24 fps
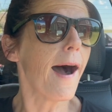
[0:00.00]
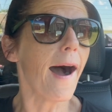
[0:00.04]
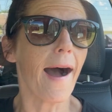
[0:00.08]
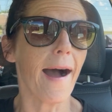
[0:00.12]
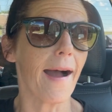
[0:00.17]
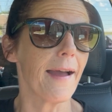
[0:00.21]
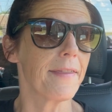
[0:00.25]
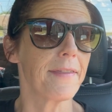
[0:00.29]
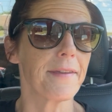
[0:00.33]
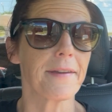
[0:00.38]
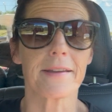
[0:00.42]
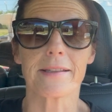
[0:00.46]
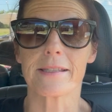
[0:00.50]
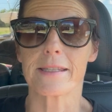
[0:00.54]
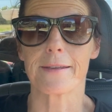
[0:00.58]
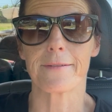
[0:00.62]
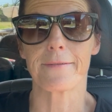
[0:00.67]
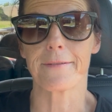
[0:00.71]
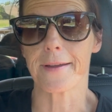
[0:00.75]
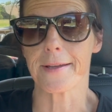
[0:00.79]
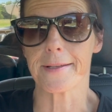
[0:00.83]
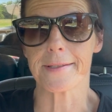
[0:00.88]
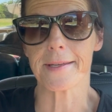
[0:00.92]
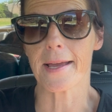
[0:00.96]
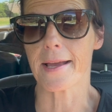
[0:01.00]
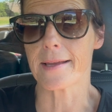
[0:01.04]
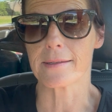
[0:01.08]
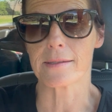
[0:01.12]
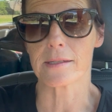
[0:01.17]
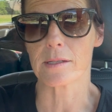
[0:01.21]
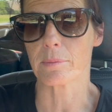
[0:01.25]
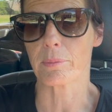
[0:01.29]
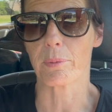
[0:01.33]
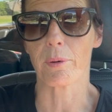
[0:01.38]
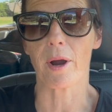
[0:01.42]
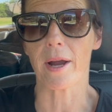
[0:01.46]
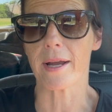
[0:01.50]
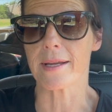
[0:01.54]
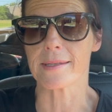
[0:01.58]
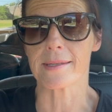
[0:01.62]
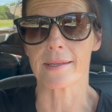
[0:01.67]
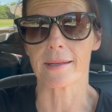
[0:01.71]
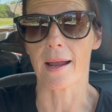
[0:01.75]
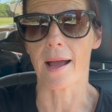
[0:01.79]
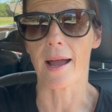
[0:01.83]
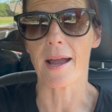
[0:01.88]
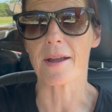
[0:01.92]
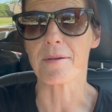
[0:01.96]
I think it's a fantastic price,
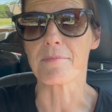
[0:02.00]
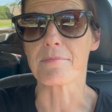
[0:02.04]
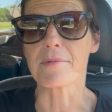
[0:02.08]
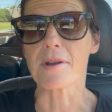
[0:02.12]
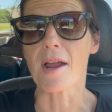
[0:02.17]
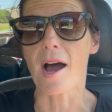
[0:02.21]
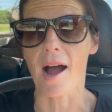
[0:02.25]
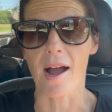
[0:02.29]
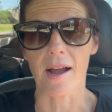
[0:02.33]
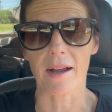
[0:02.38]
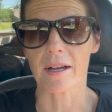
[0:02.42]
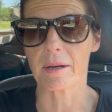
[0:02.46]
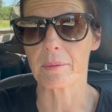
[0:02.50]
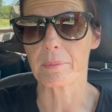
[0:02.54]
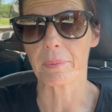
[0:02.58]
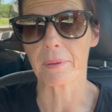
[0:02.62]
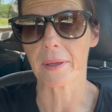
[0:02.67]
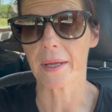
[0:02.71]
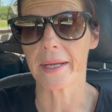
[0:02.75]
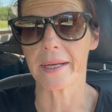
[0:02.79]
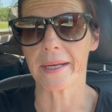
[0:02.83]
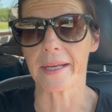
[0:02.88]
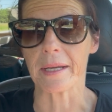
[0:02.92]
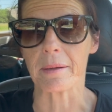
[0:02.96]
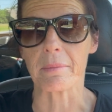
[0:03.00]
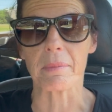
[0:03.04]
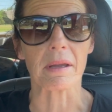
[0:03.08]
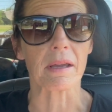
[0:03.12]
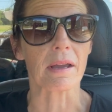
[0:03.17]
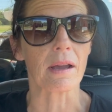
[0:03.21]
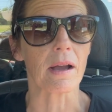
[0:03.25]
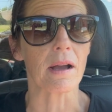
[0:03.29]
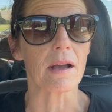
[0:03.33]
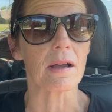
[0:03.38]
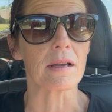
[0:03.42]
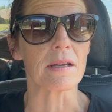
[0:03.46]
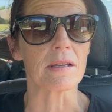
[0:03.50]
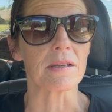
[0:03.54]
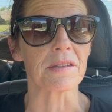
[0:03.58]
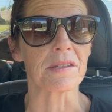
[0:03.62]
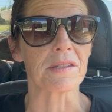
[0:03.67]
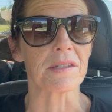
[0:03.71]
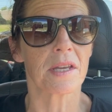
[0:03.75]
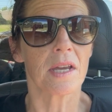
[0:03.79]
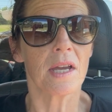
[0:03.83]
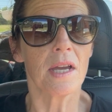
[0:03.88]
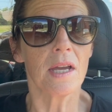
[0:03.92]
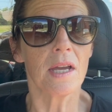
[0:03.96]
and I am not complaining,
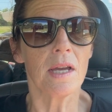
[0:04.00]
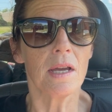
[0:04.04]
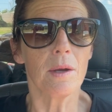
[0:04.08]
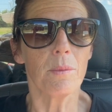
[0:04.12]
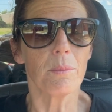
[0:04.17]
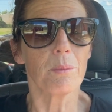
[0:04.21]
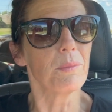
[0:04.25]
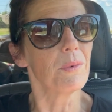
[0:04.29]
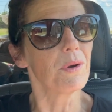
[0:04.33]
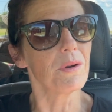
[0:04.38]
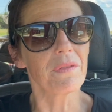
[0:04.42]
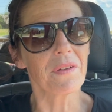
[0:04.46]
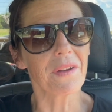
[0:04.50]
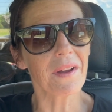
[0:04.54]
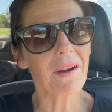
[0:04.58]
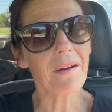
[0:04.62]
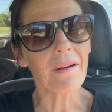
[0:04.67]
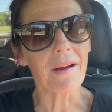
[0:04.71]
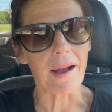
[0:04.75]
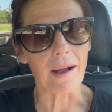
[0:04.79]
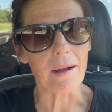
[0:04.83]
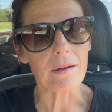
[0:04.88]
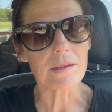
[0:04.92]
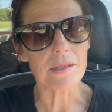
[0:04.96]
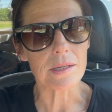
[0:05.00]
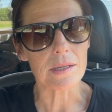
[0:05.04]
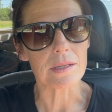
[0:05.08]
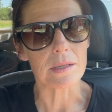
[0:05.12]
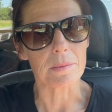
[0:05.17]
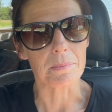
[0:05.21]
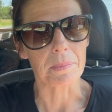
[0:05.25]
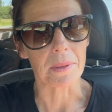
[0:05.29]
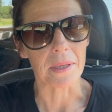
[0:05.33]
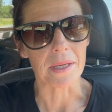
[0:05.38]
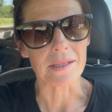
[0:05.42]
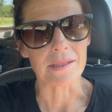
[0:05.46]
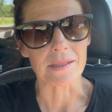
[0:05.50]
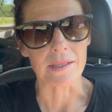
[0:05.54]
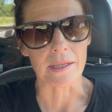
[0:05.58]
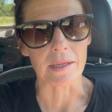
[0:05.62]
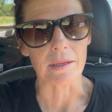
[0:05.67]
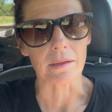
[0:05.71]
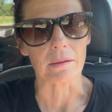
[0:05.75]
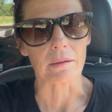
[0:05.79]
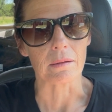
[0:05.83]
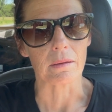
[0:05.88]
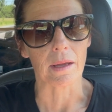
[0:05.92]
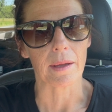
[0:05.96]
because moving our house is a big
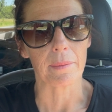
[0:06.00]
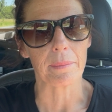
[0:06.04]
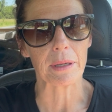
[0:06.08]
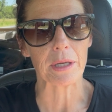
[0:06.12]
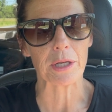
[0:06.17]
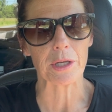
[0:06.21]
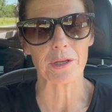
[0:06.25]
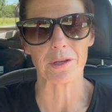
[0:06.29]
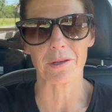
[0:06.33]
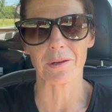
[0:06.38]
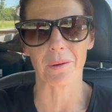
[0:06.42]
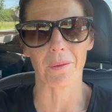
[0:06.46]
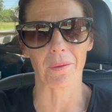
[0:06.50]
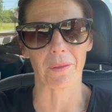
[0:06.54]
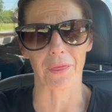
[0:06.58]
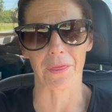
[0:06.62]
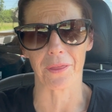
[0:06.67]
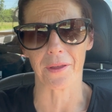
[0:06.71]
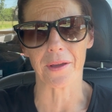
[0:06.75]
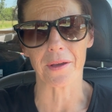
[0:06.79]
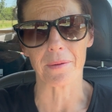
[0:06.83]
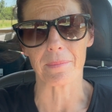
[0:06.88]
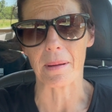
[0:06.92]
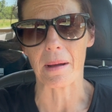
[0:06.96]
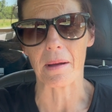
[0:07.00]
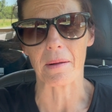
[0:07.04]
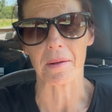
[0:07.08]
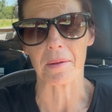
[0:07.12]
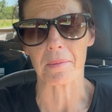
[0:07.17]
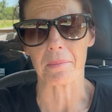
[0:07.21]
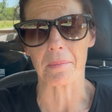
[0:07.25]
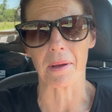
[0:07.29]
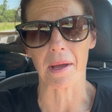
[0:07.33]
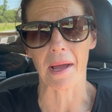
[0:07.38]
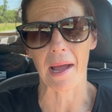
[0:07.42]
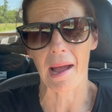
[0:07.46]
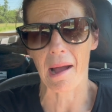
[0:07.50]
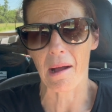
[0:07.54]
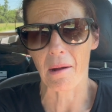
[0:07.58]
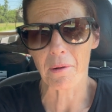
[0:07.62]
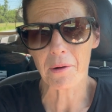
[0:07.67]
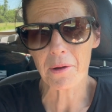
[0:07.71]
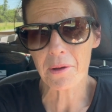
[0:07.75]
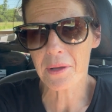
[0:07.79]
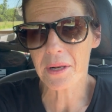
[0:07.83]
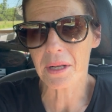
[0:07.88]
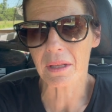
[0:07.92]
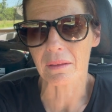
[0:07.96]
deal. I mean, you don't think about it, but how are
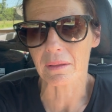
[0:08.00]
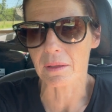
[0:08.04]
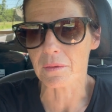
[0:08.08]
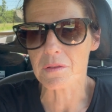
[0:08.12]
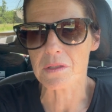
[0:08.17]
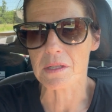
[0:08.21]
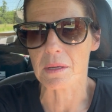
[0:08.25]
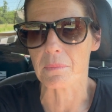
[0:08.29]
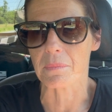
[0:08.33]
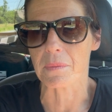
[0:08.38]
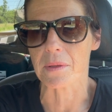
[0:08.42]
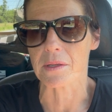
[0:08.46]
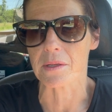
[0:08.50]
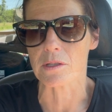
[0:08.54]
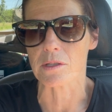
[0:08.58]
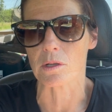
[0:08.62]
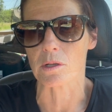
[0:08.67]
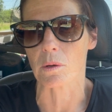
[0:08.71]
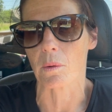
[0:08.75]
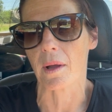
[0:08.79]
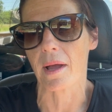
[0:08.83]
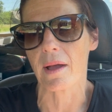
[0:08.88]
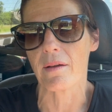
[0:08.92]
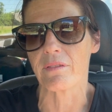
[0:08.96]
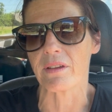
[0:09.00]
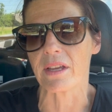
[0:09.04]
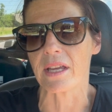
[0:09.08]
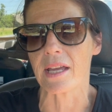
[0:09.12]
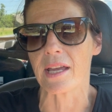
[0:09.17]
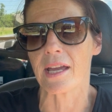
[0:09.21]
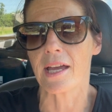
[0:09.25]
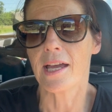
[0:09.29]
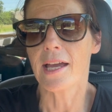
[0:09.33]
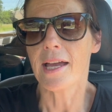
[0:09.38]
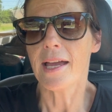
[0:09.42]
you gonna lift something so heavy?